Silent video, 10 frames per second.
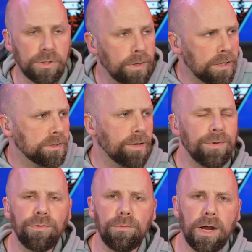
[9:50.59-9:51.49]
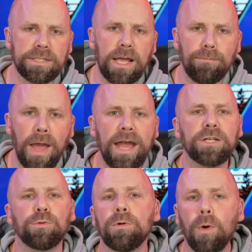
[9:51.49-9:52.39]
So he goes, let me rewatch that
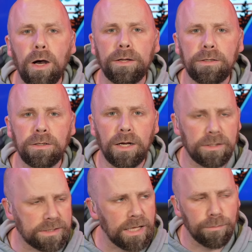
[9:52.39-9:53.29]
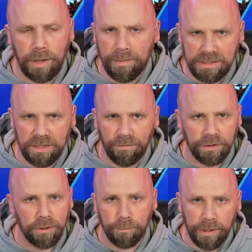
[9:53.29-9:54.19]
match. We won. I'll celebrate myself a
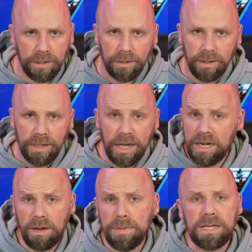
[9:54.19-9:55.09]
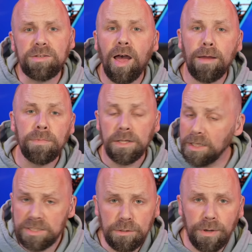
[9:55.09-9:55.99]
little bit. And in the meantime,
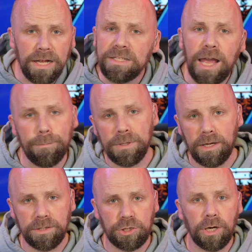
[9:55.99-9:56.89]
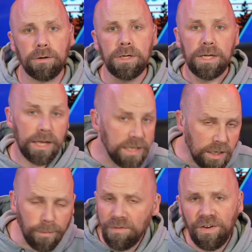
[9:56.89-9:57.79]
let's see what else happened on the show. I think it
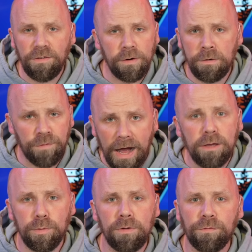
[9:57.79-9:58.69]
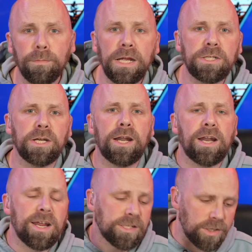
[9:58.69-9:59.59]
could be very, very valuable information.
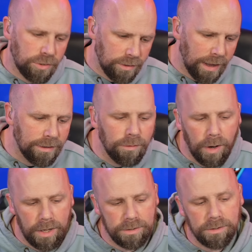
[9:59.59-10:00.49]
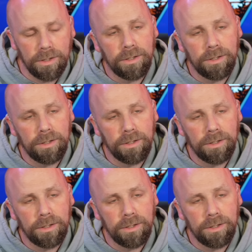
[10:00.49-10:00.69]
And as it turned out, it was.